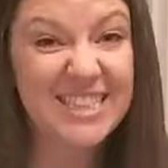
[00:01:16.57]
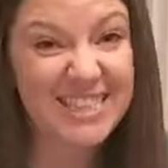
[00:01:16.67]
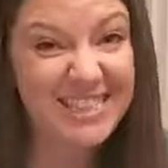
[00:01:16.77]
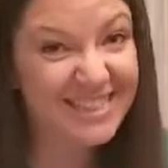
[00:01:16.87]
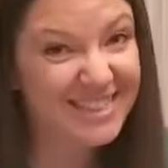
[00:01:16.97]

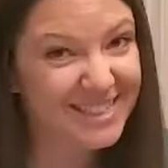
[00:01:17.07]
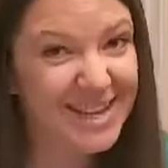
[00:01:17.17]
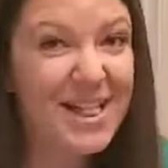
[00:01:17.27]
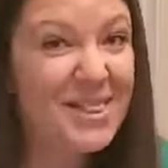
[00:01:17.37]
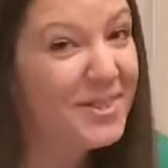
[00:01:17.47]
This is
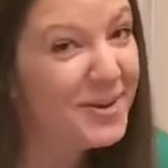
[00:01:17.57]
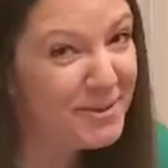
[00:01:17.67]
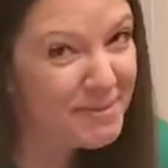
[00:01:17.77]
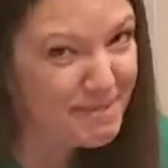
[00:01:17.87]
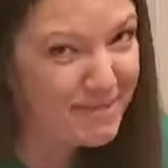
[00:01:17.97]
a
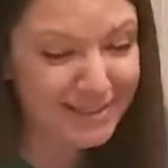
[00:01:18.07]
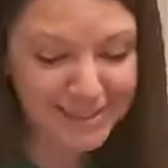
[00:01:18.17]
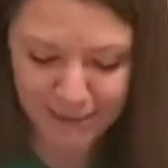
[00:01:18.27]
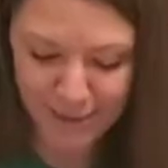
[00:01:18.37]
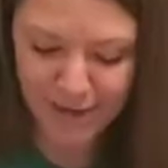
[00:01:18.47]
little bit
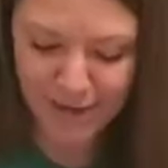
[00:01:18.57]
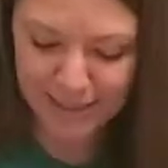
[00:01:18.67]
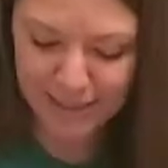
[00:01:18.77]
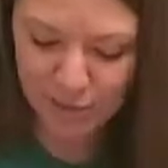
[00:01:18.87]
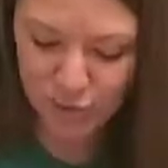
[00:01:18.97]
messy, you
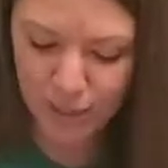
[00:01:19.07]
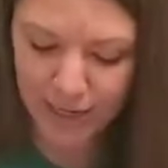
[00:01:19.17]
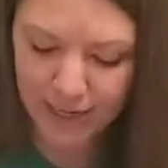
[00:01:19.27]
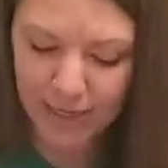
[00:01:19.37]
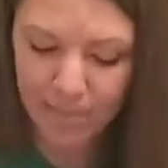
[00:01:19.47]
guys, so
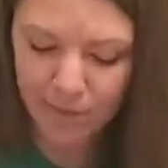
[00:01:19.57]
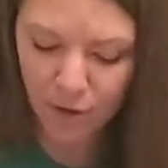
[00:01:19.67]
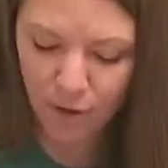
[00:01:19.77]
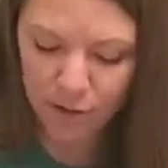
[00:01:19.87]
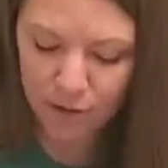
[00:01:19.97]
try and keep it
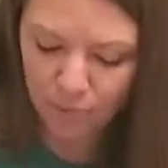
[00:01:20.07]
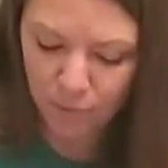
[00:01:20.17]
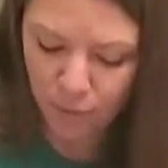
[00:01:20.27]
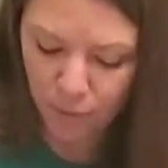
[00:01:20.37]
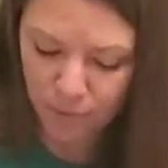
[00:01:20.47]
all in the
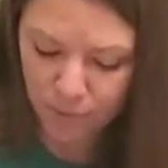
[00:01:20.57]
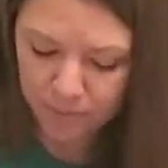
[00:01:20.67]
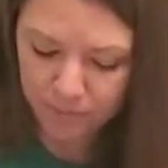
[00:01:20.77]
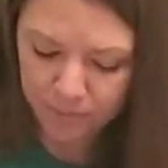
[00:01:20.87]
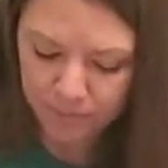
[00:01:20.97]
bowl.